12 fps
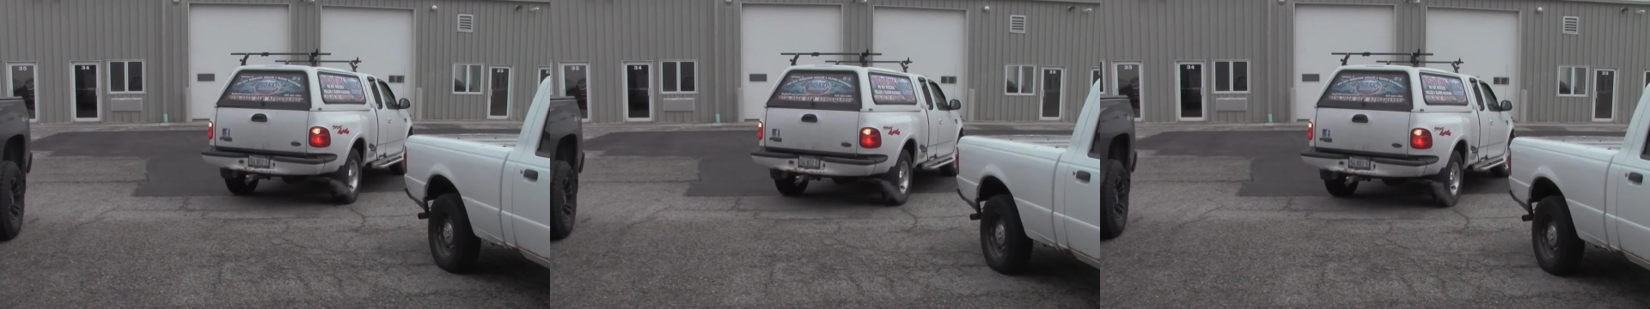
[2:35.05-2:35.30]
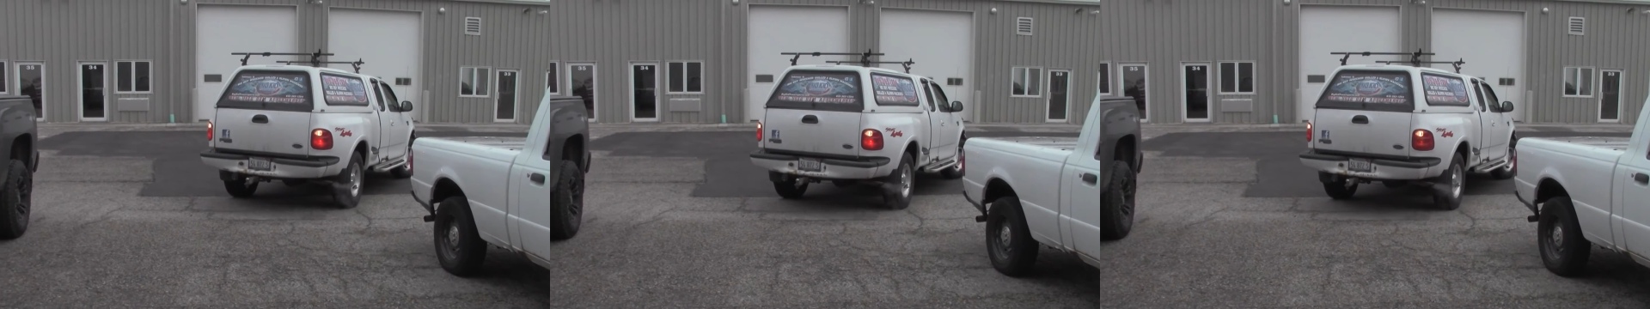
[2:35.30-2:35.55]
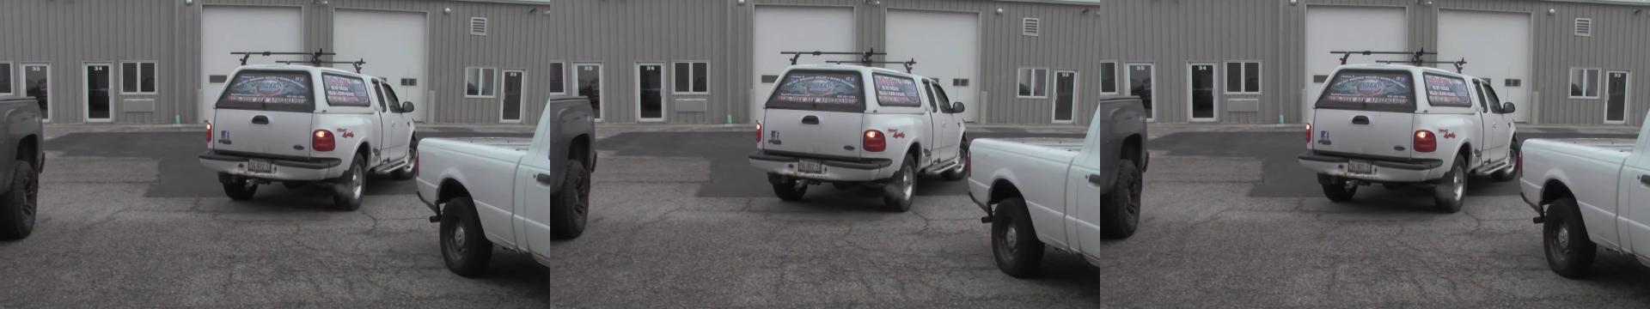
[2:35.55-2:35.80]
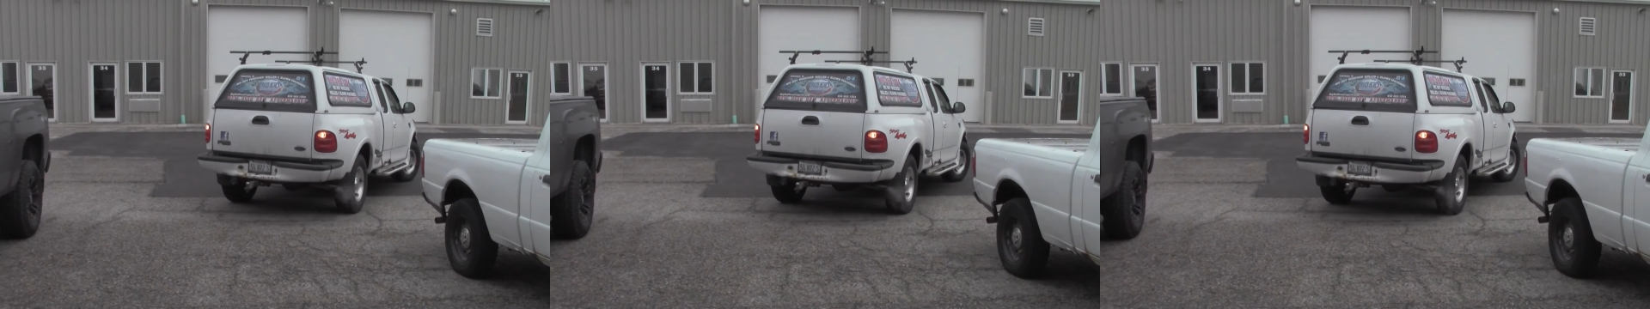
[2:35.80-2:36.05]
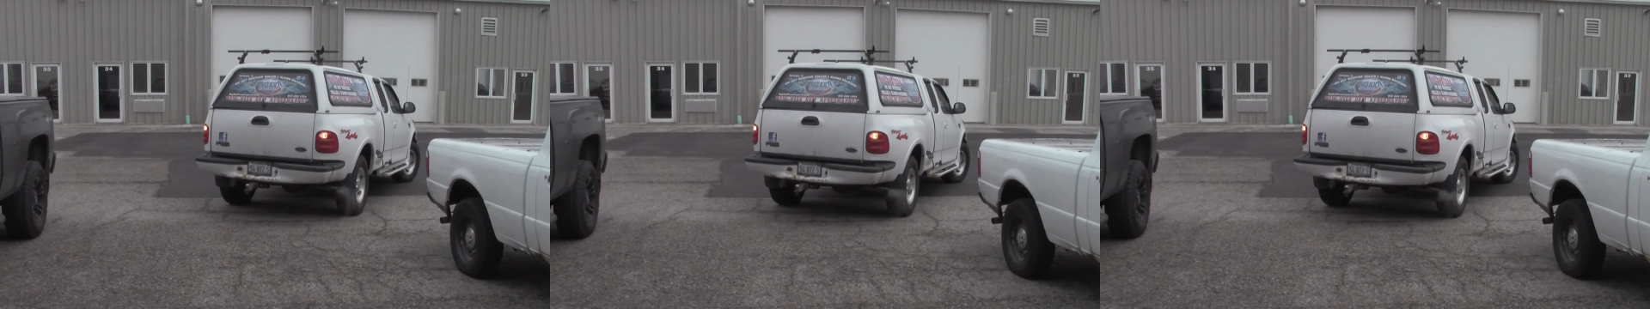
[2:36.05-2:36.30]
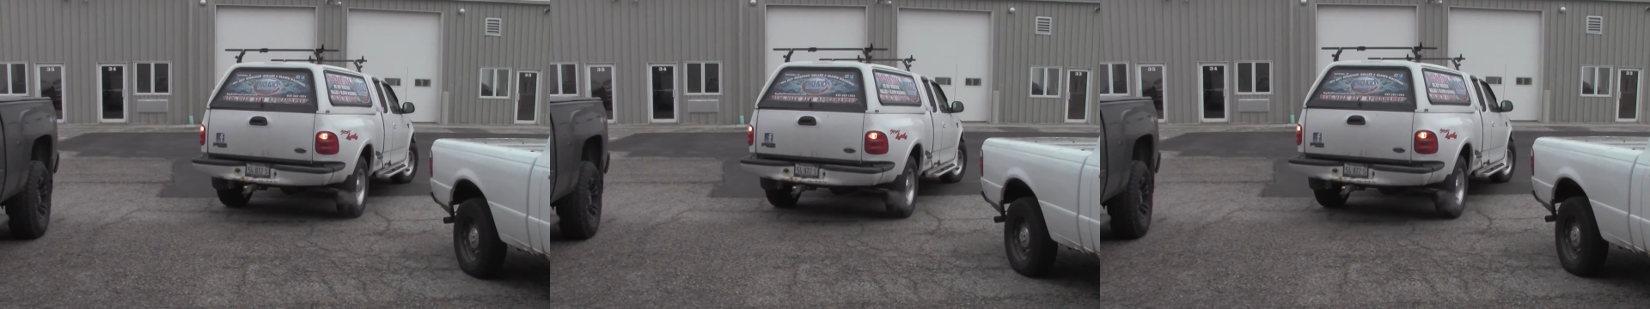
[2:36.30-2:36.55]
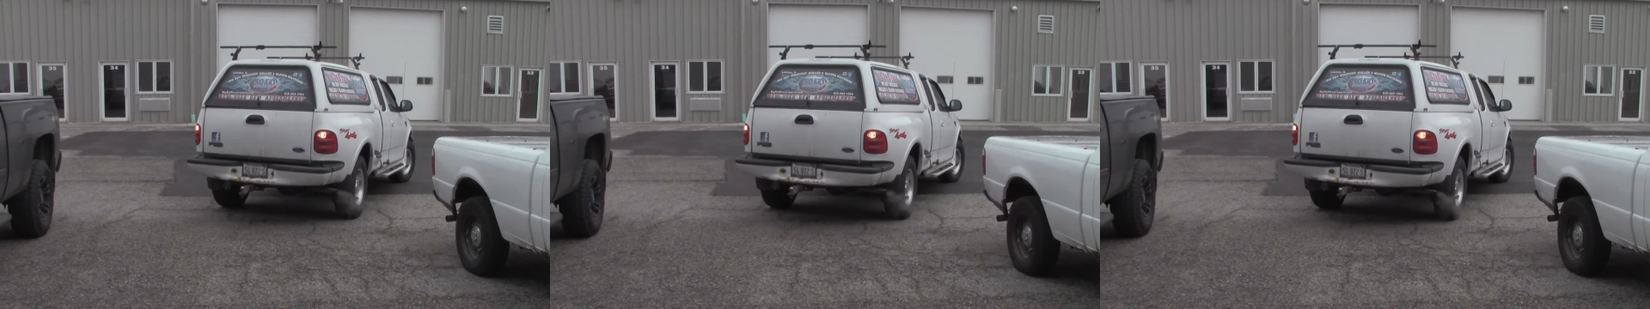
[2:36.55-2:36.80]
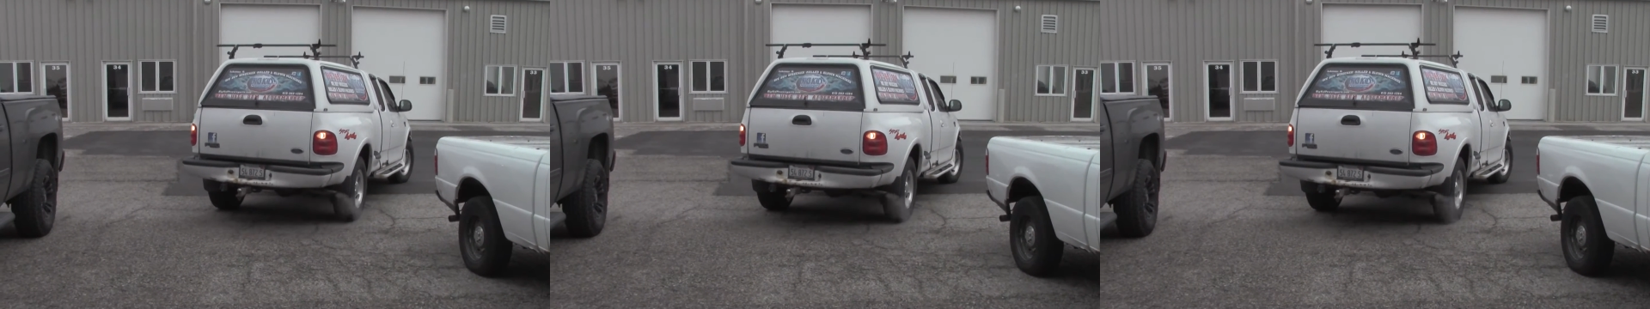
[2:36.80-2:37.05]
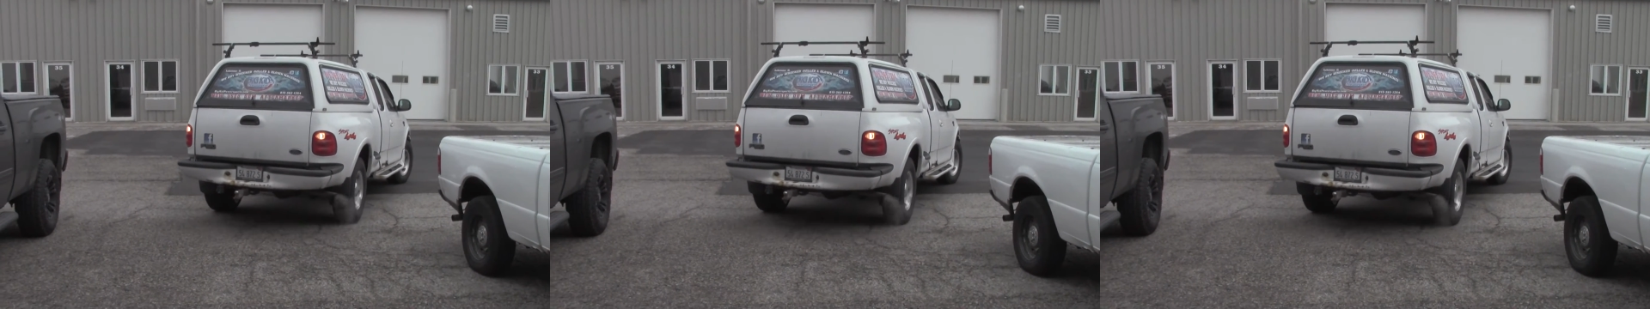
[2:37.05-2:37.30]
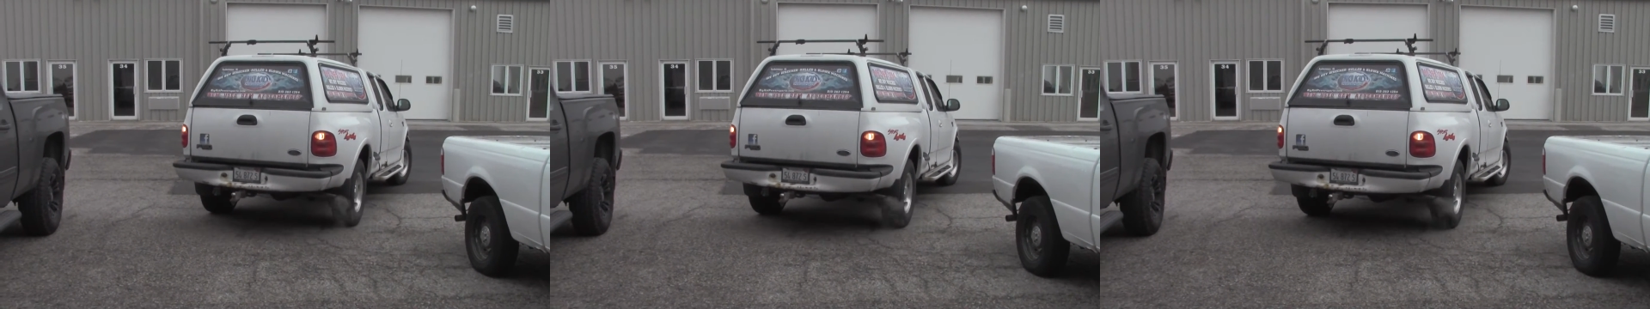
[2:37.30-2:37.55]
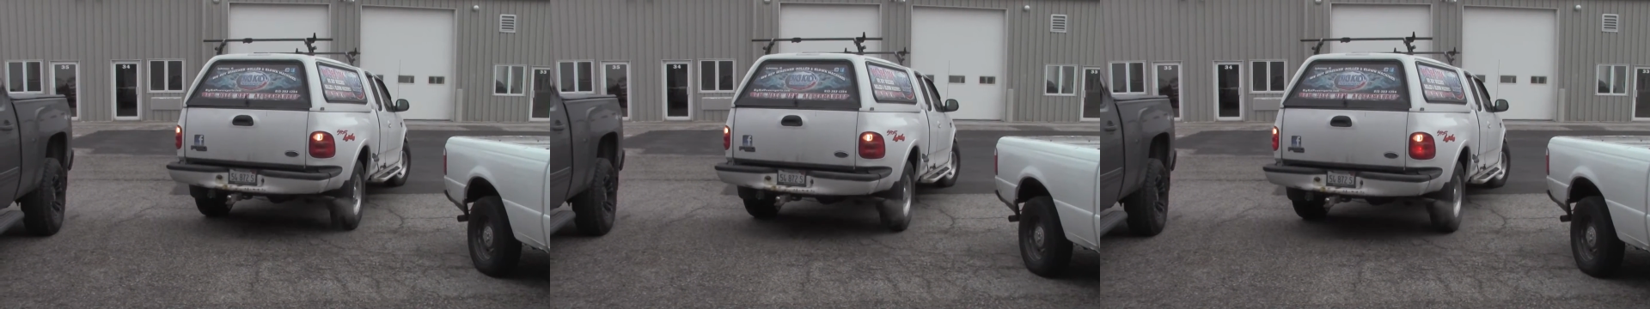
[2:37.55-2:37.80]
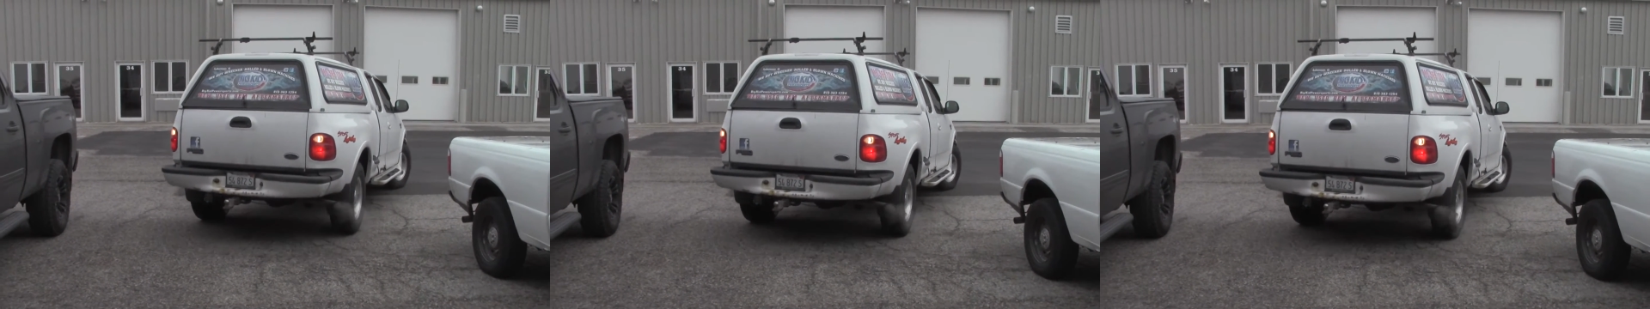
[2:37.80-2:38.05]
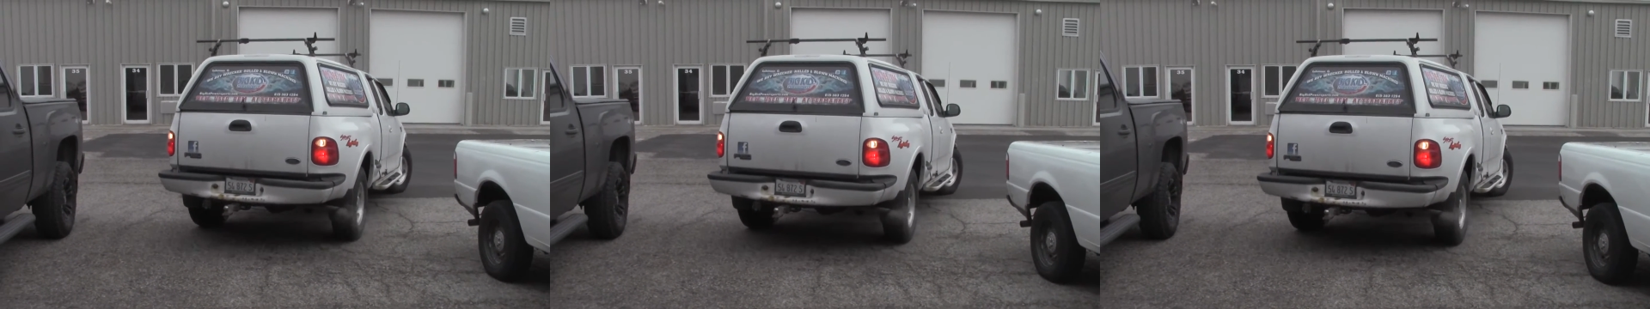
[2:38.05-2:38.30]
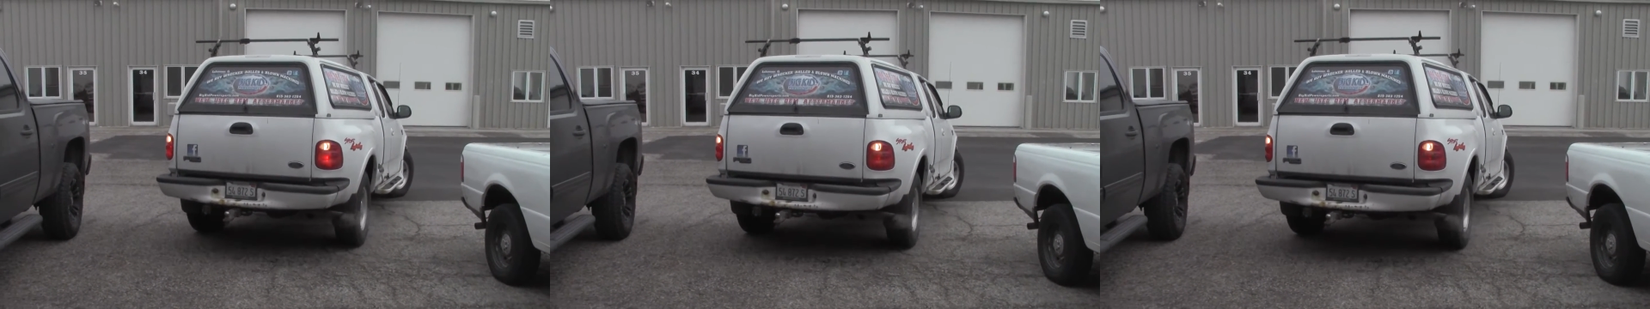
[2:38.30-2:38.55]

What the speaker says: (no speaker visible)